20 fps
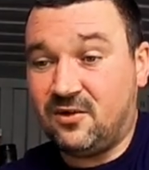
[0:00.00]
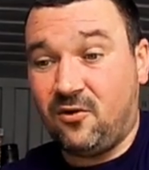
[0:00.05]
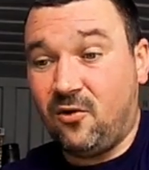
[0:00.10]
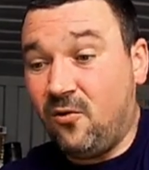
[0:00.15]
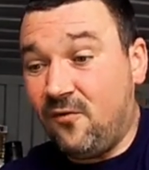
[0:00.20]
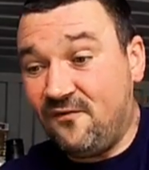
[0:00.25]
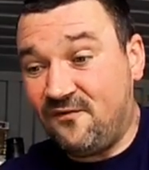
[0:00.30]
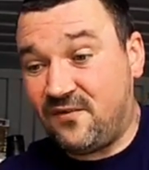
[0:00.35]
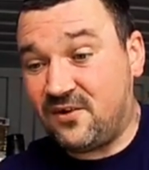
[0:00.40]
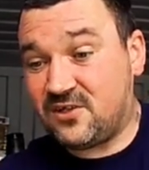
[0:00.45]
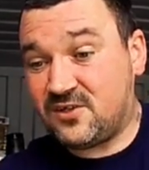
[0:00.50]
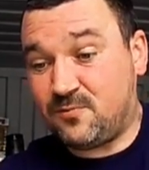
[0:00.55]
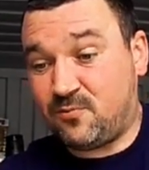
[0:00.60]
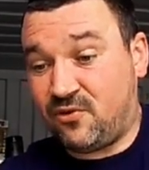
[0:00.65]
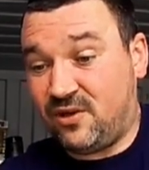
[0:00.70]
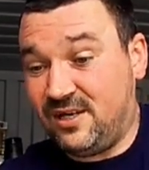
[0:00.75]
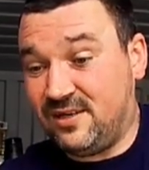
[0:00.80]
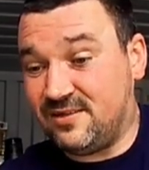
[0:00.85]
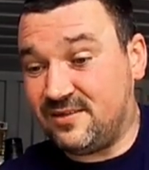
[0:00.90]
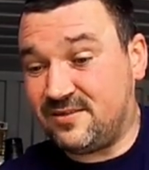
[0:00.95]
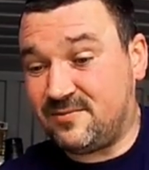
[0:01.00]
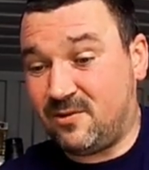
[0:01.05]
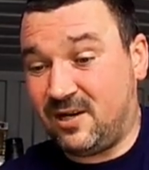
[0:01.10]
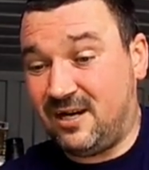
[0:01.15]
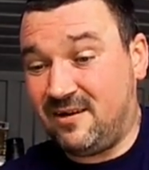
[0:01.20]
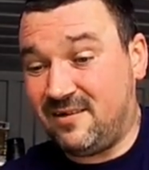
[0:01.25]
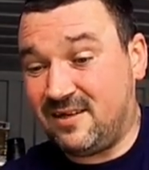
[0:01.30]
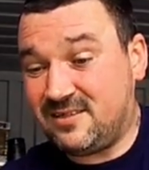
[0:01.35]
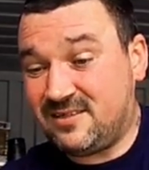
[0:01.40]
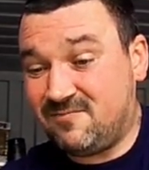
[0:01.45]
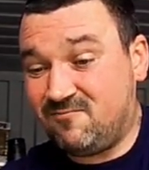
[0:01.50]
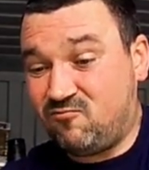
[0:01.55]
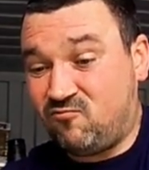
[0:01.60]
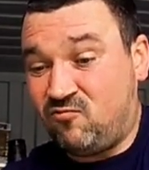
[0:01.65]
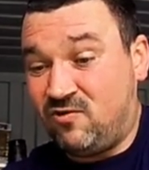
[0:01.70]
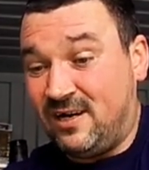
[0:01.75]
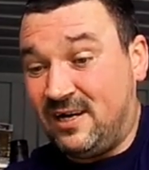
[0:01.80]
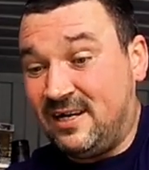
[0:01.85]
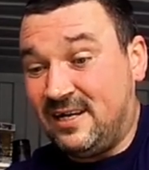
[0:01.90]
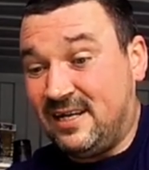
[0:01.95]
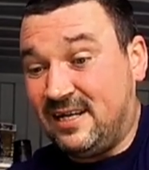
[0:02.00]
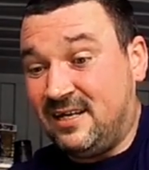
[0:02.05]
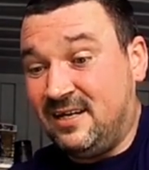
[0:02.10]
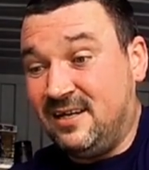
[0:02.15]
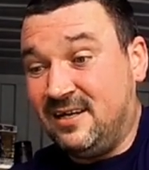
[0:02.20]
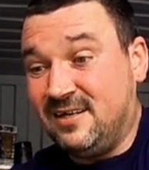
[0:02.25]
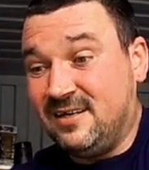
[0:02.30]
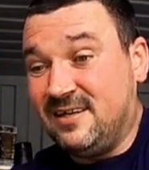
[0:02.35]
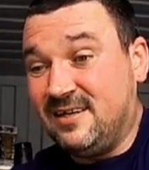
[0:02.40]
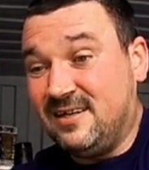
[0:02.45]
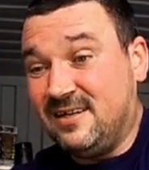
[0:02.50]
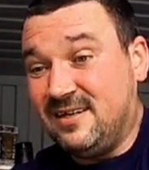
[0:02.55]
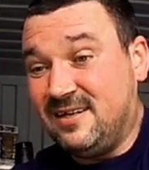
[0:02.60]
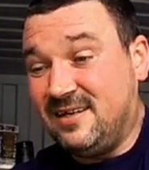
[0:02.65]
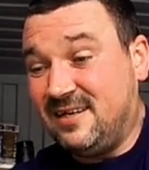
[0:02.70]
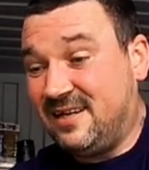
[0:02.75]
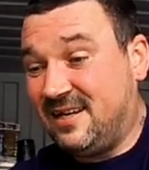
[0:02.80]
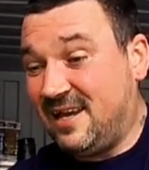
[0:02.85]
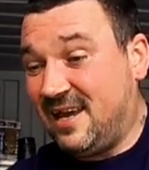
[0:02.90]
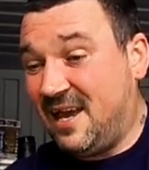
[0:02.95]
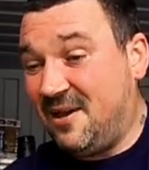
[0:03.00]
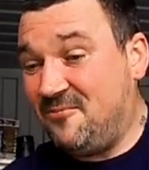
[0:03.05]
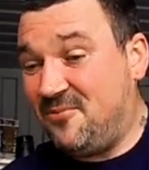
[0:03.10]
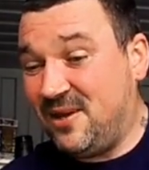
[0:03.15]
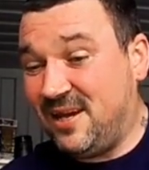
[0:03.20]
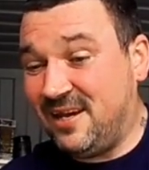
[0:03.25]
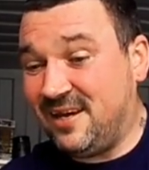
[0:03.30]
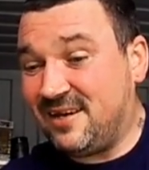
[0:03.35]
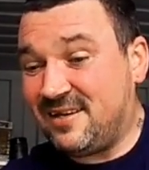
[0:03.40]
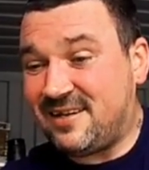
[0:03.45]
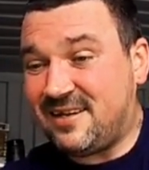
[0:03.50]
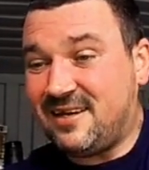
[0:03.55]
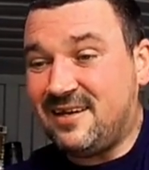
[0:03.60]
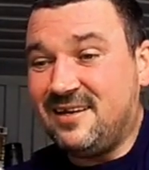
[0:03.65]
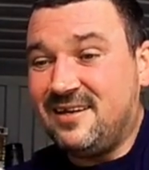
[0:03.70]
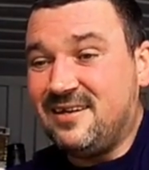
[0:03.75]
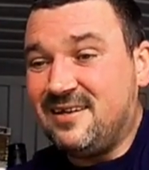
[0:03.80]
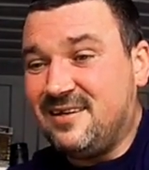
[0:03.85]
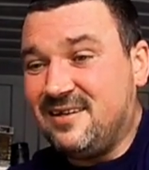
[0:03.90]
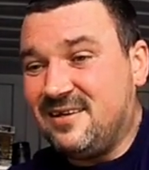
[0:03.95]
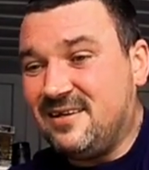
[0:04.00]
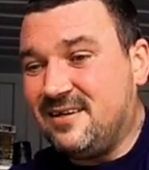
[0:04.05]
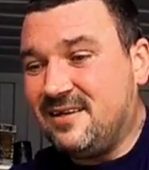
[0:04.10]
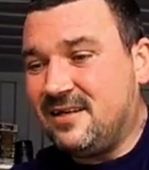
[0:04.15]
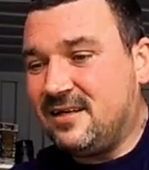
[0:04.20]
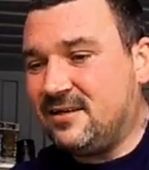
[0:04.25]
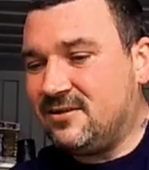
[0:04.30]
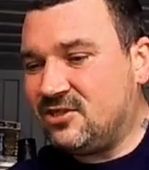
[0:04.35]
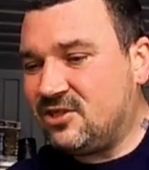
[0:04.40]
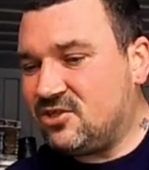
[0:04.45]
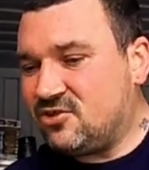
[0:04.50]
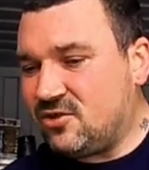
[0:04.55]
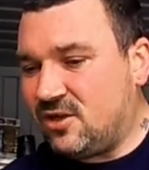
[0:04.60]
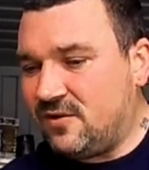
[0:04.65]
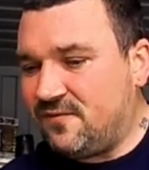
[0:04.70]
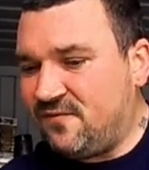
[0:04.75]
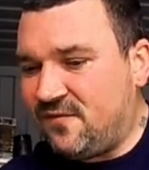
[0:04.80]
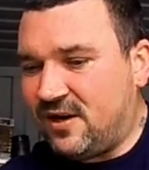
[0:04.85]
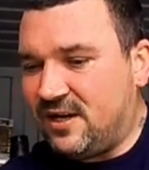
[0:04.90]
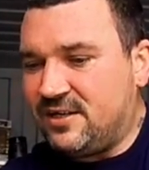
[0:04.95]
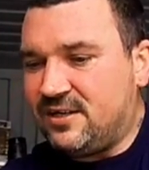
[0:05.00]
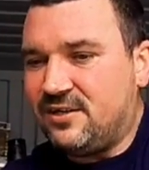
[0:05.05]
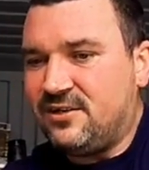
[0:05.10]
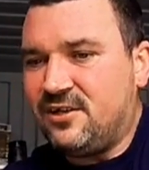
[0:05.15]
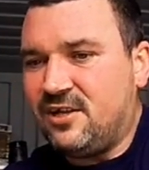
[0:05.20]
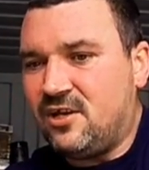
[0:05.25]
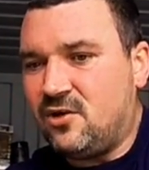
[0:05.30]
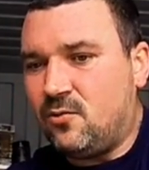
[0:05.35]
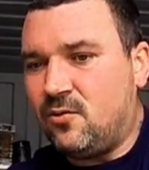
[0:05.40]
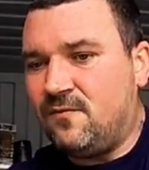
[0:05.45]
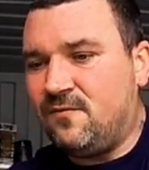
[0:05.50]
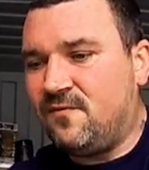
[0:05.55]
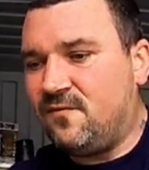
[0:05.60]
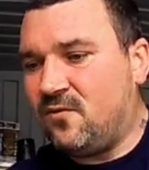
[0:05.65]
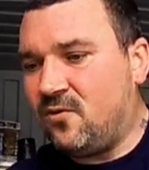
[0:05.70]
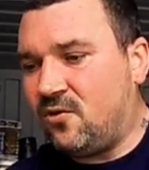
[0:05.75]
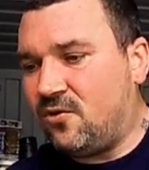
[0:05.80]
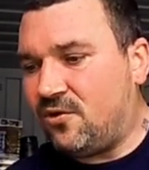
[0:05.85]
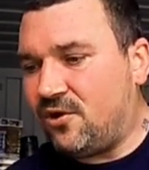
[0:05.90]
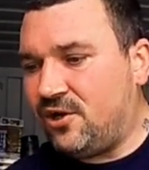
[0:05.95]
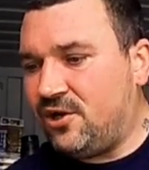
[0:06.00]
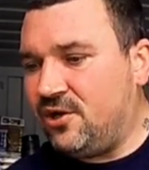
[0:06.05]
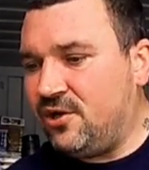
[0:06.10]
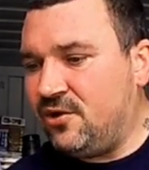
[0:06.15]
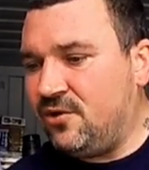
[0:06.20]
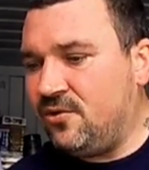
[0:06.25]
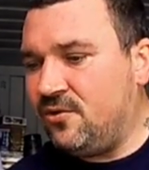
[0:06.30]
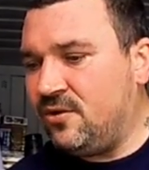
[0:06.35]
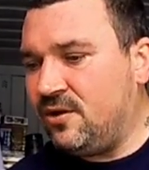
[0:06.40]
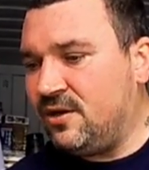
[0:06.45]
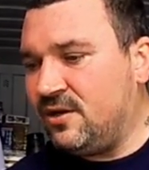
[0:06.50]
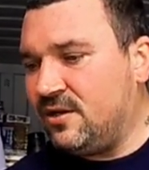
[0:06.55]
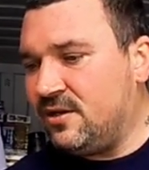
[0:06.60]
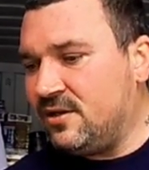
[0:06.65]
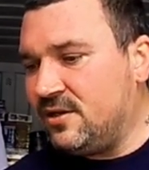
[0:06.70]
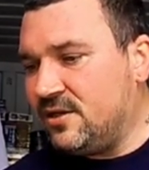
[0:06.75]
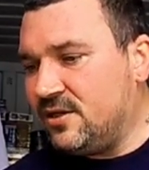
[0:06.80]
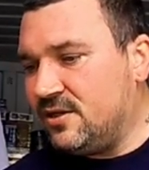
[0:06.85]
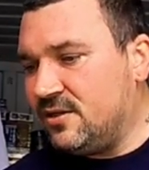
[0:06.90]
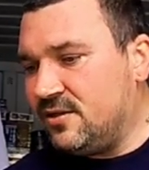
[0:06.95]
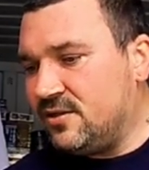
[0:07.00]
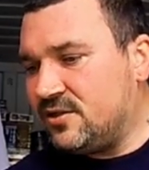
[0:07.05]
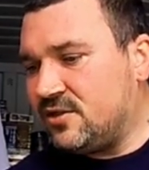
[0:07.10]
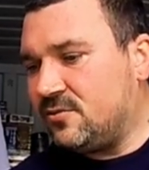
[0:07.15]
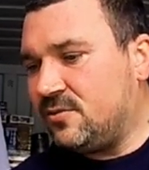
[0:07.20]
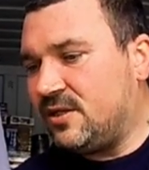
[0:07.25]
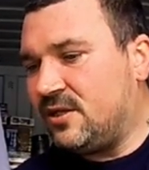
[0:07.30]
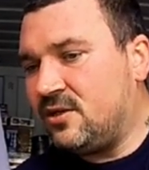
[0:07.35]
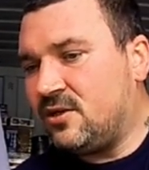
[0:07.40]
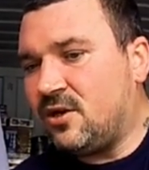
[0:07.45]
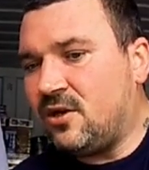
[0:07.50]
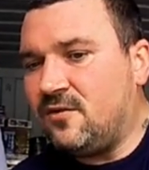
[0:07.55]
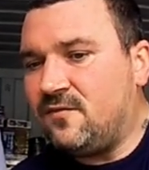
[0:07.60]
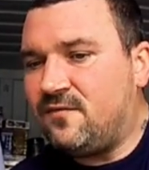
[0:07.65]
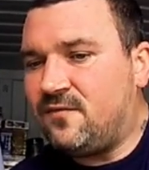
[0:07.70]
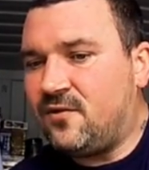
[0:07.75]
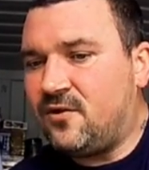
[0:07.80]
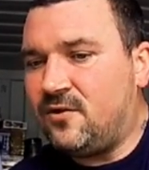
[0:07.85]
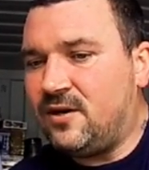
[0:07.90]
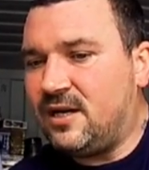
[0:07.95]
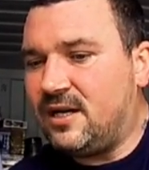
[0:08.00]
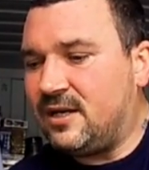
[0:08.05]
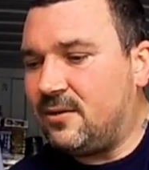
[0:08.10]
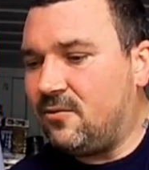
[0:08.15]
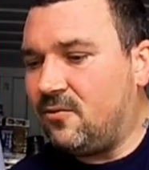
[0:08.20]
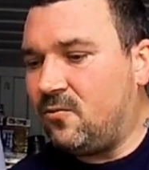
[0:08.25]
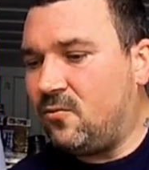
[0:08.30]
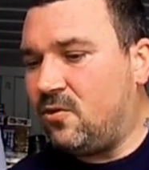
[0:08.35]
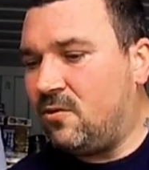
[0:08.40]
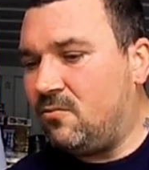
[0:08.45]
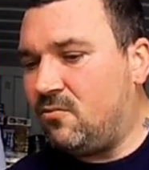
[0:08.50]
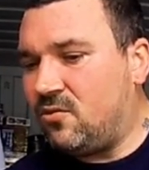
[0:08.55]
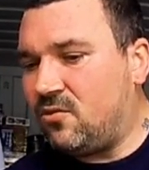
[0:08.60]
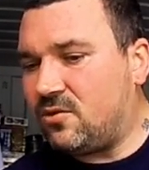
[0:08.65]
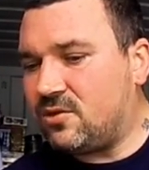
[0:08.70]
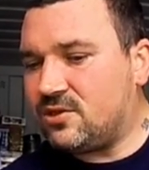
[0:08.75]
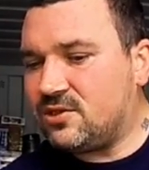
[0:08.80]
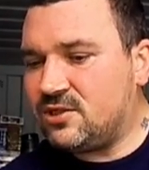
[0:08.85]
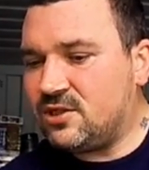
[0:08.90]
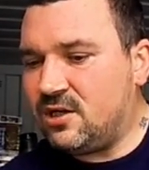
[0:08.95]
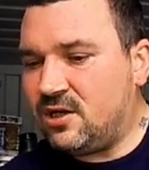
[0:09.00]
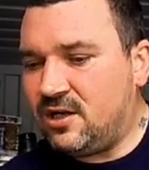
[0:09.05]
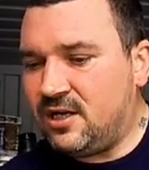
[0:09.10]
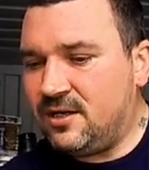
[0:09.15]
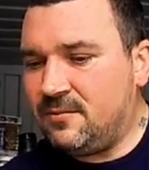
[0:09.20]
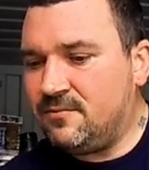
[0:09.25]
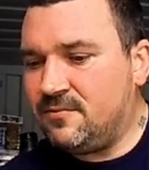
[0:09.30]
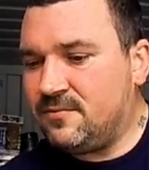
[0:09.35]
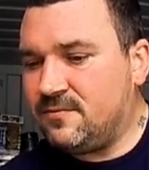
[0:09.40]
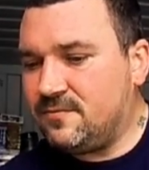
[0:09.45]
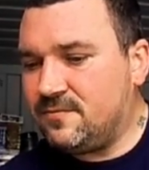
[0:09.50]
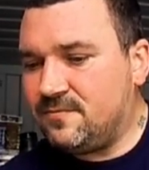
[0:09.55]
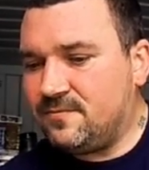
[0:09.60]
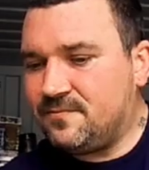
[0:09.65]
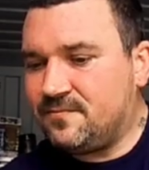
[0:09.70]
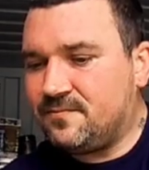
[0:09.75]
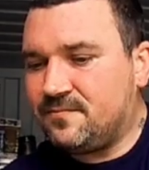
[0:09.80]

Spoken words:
They're all first prints, man. That's really epic. I'm just trying to find another one for you so we can go through it one more time.